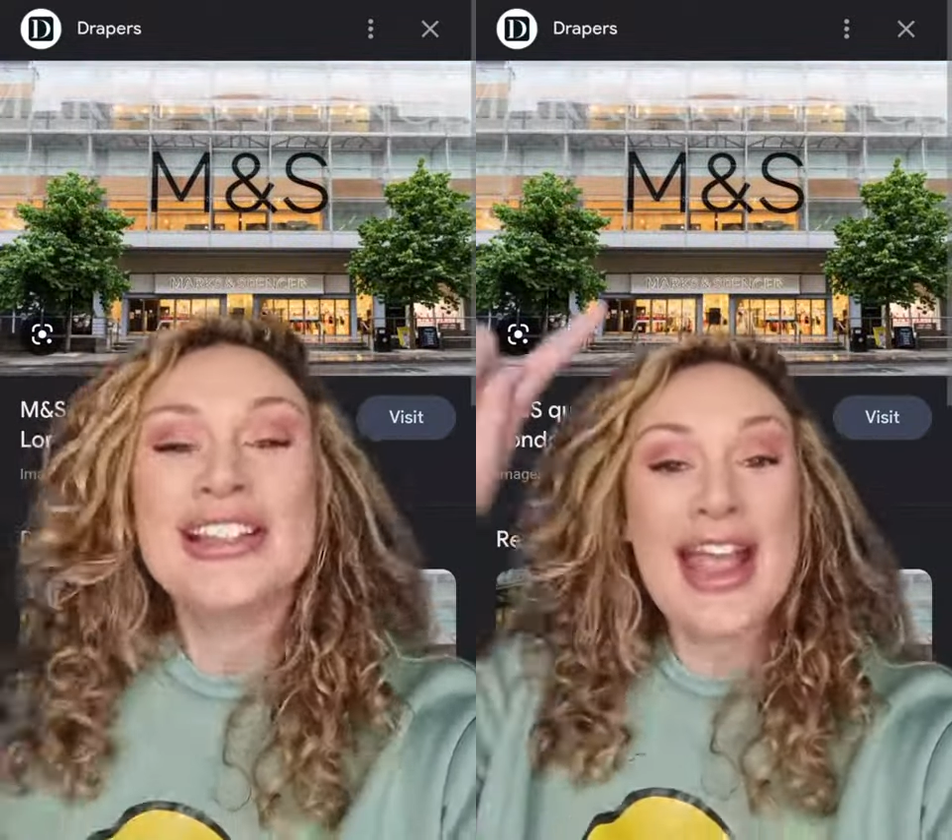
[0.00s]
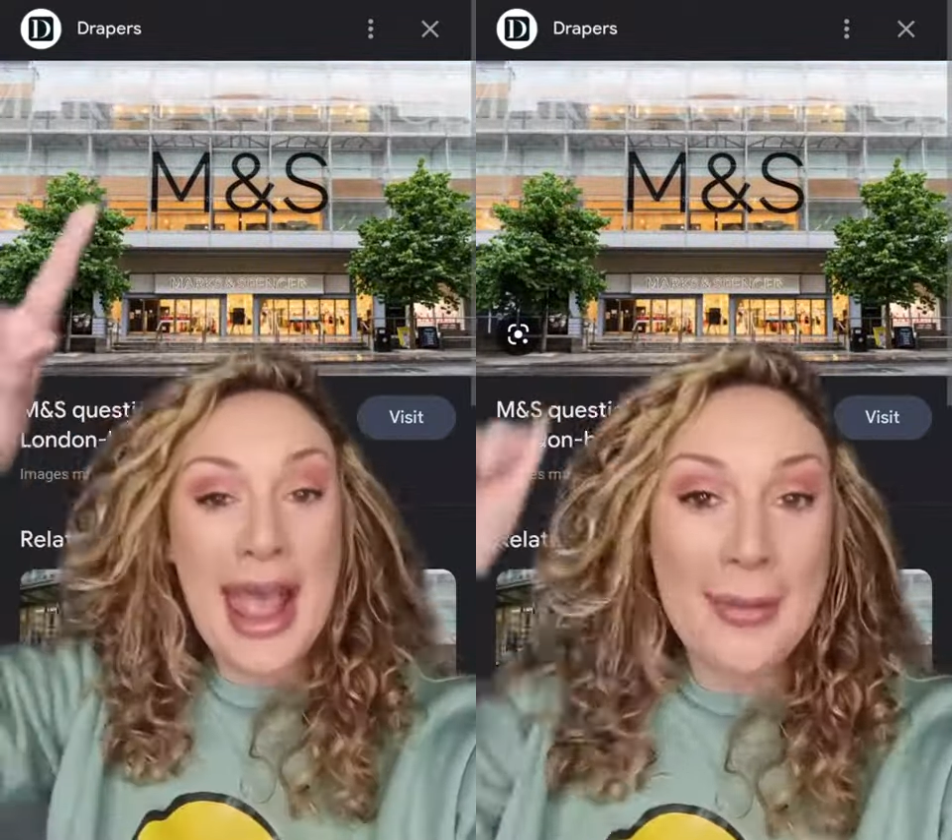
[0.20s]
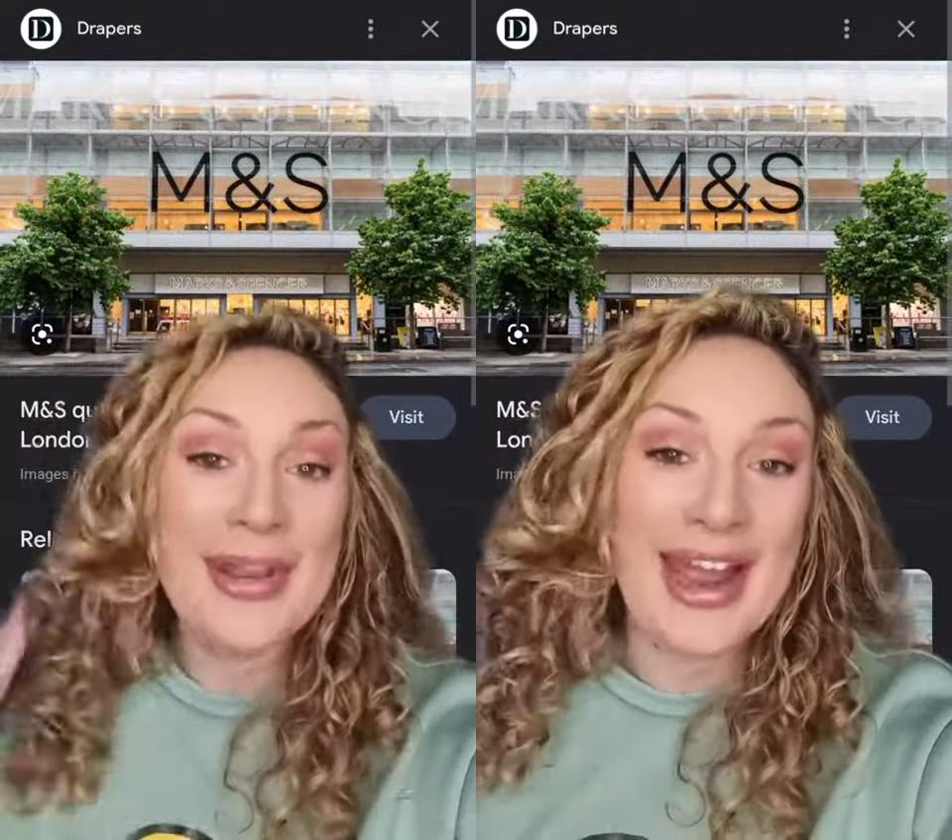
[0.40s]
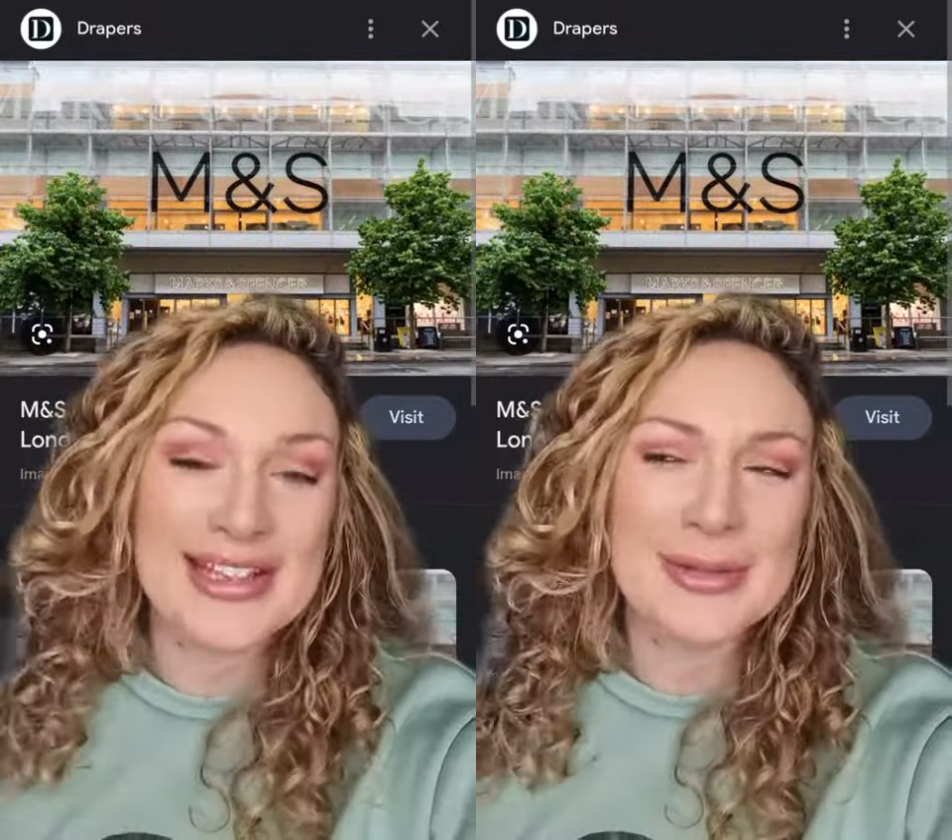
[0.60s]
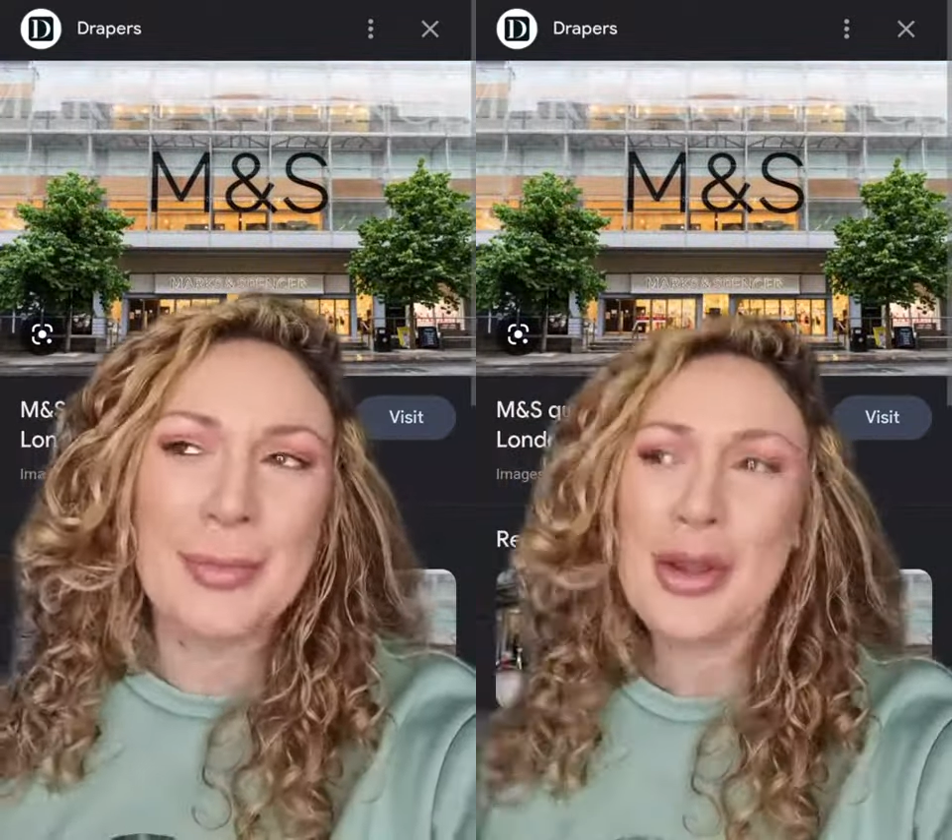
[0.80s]
to
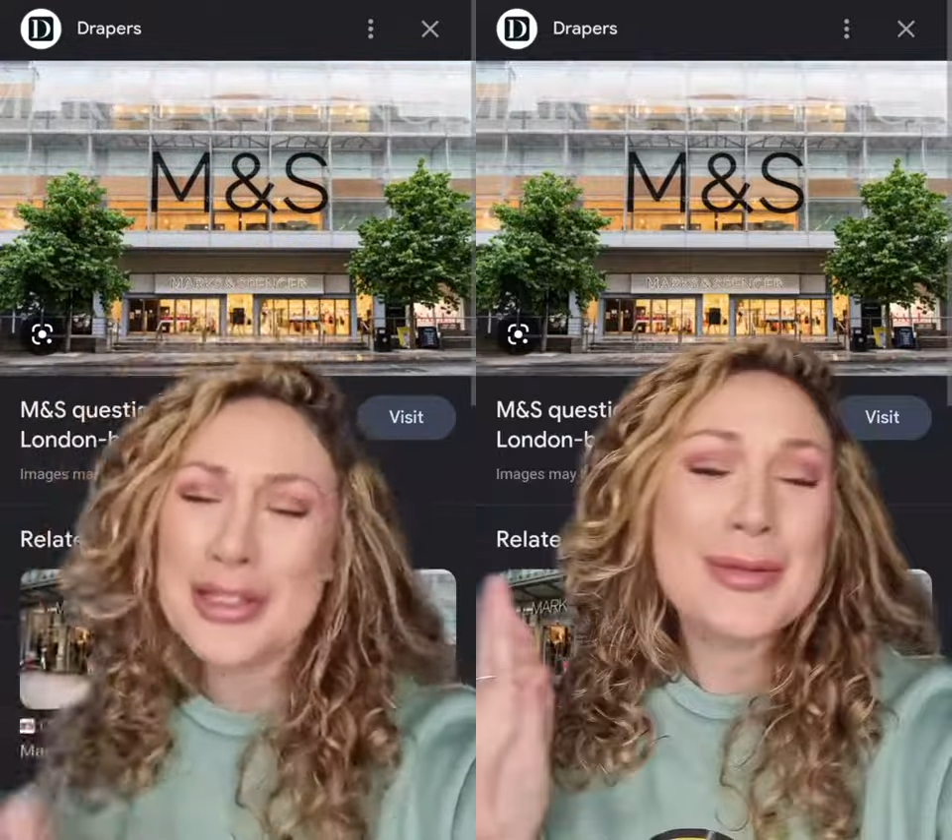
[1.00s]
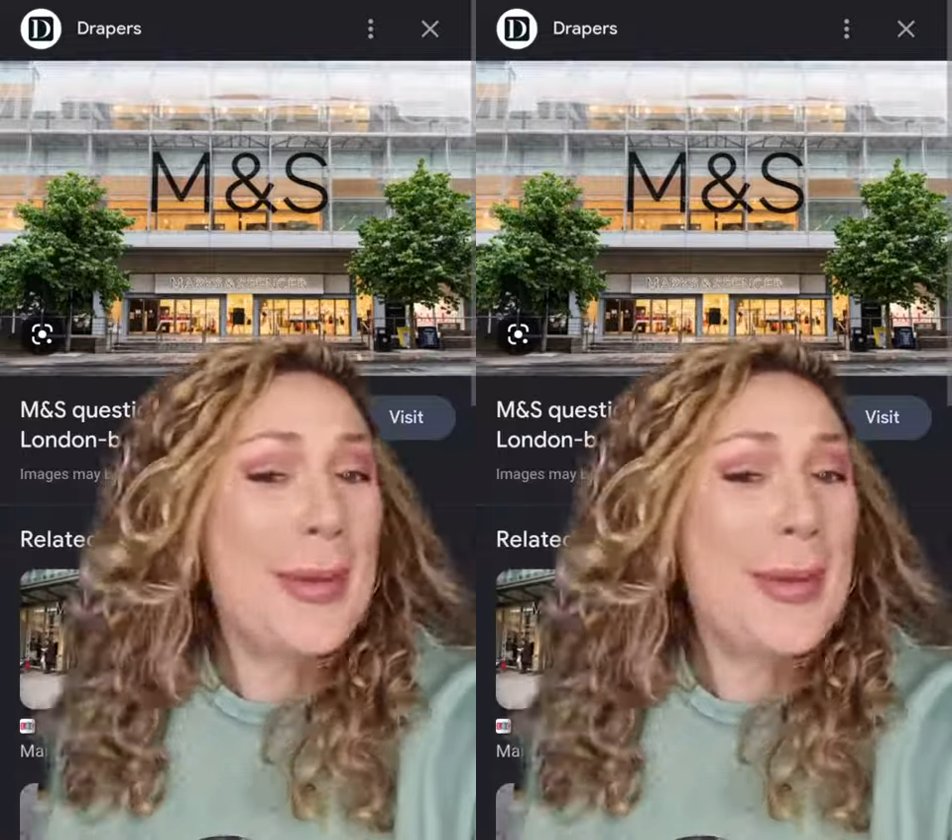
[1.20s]
M&S because it's